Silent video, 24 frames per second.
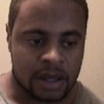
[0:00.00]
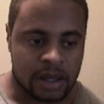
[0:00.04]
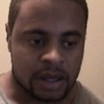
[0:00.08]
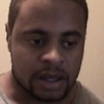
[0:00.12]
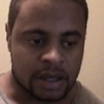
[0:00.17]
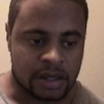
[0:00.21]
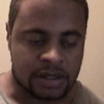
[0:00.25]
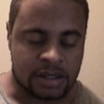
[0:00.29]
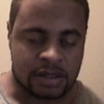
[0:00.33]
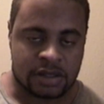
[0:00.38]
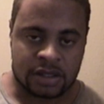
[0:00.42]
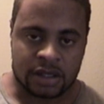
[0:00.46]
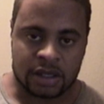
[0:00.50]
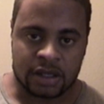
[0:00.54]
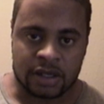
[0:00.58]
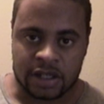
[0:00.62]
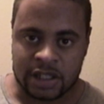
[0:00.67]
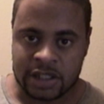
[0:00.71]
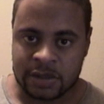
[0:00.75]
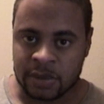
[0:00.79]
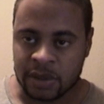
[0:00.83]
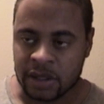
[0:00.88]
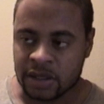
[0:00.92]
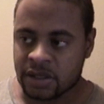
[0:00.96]
it is
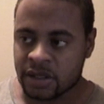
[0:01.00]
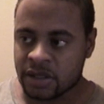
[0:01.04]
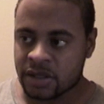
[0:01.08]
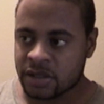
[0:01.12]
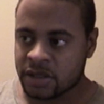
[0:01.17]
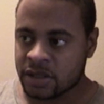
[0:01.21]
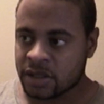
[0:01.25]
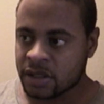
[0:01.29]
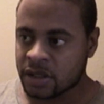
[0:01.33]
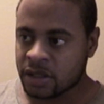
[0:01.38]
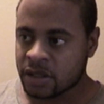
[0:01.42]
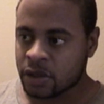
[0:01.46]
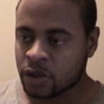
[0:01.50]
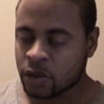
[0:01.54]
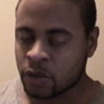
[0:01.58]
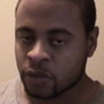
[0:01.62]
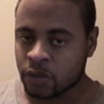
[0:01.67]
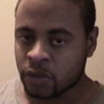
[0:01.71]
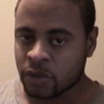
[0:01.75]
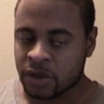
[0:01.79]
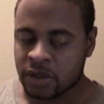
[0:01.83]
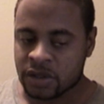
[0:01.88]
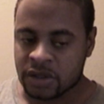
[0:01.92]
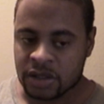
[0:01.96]
the
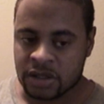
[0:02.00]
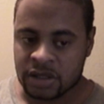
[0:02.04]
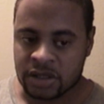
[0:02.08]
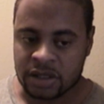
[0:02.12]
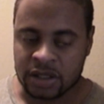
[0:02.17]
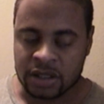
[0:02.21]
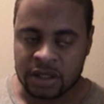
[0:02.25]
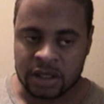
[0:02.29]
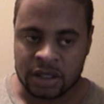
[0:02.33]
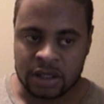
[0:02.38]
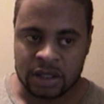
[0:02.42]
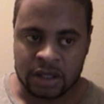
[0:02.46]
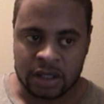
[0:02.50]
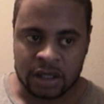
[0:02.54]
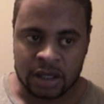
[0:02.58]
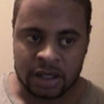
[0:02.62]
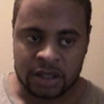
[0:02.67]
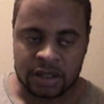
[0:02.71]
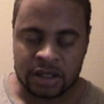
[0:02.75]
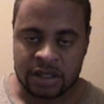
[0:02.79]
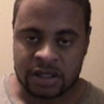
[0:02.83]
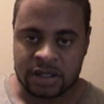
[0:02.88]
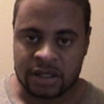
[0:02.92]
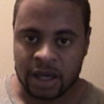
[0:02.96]

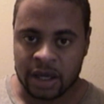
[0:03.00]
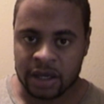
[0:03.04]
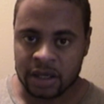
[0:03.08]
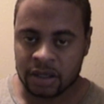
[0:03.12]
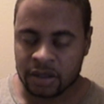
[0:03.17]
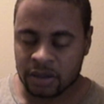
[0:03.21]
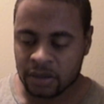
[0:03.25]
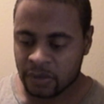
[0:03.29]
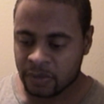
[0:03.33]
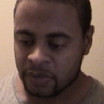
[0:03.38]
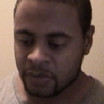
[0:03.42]
desire,